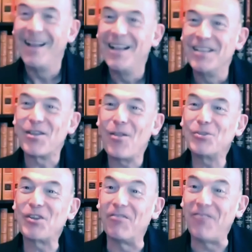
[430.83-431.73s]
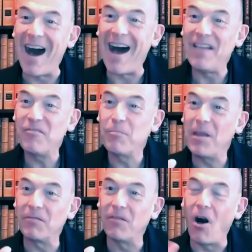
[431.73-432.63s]
So those are 5
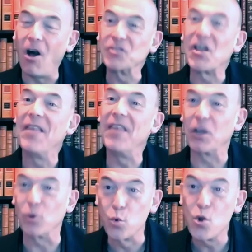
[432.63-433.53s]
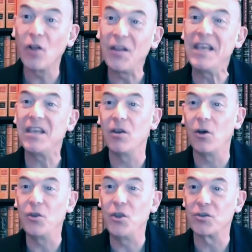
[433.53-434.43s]
pitfalls that could really
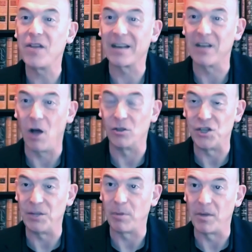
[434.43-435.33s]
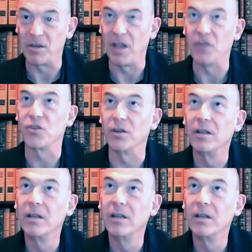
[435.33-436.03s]
kill your technology implementation.